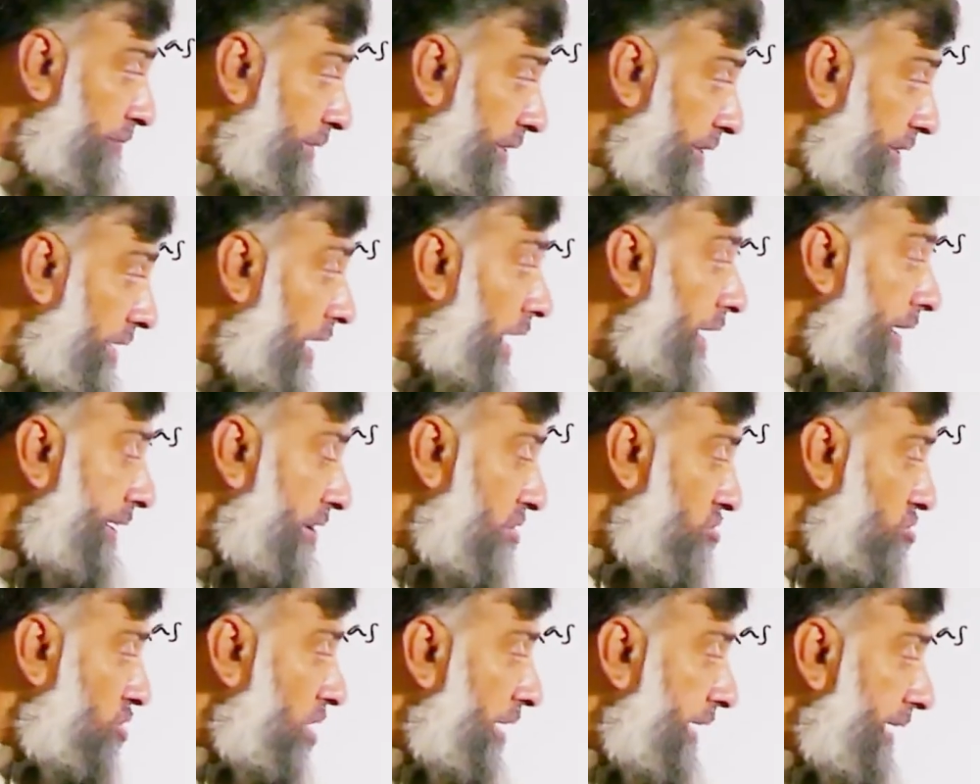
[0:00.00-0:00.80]
with or
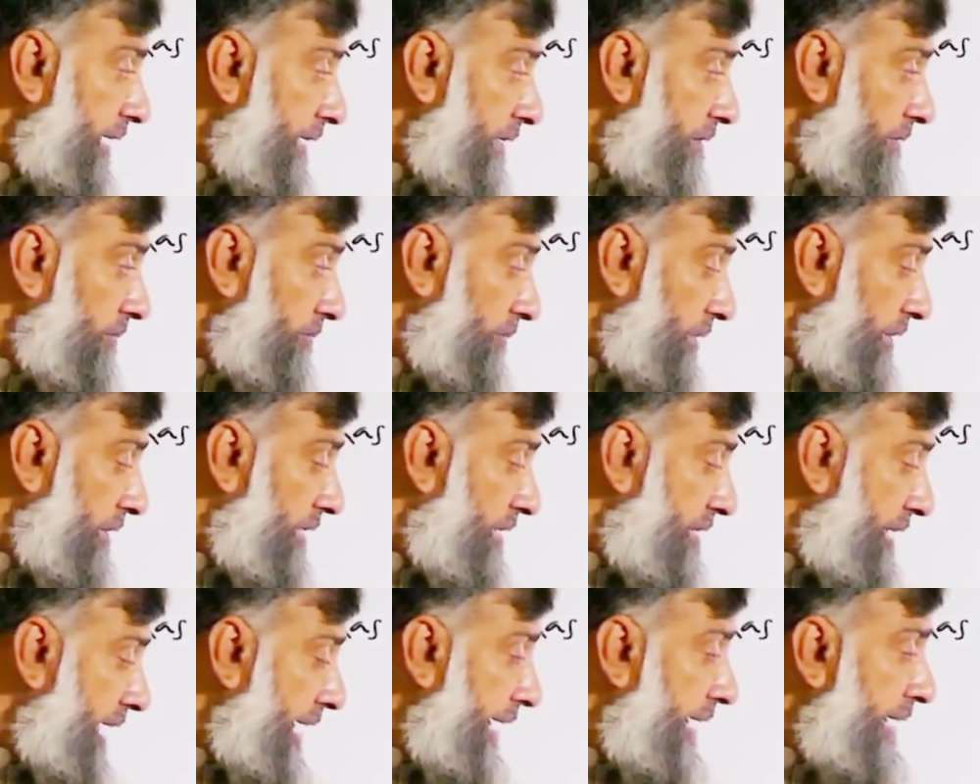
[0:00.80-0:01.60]
interrogative with
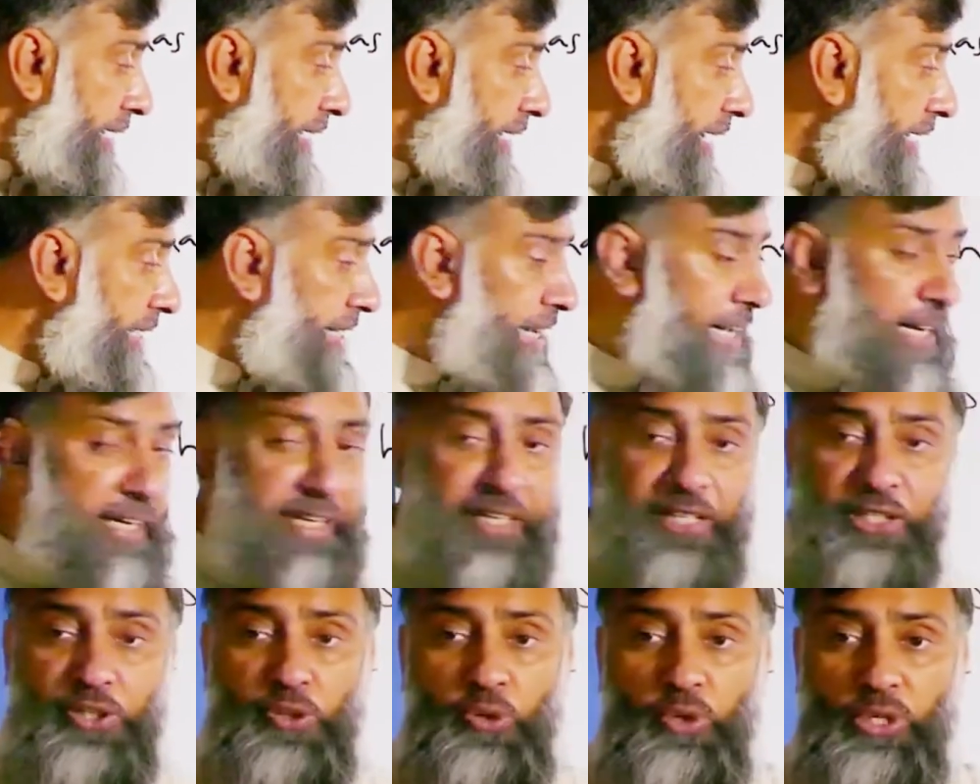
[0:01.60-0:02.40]
the second category,
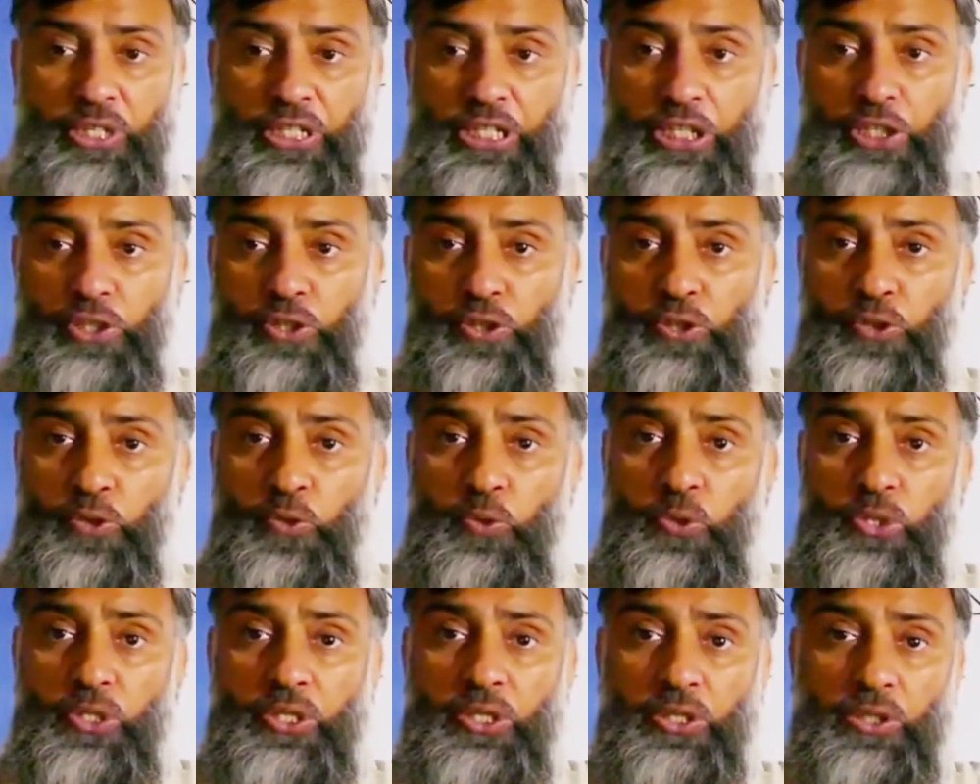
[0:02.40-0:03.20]
you need to
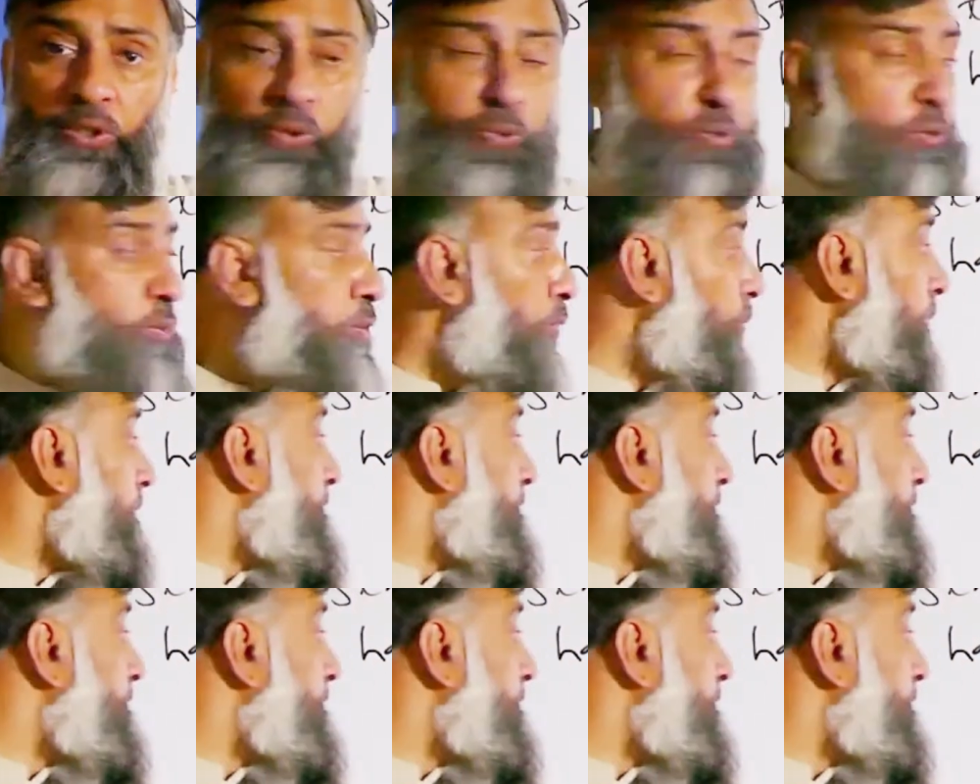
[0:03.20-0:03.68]
use do.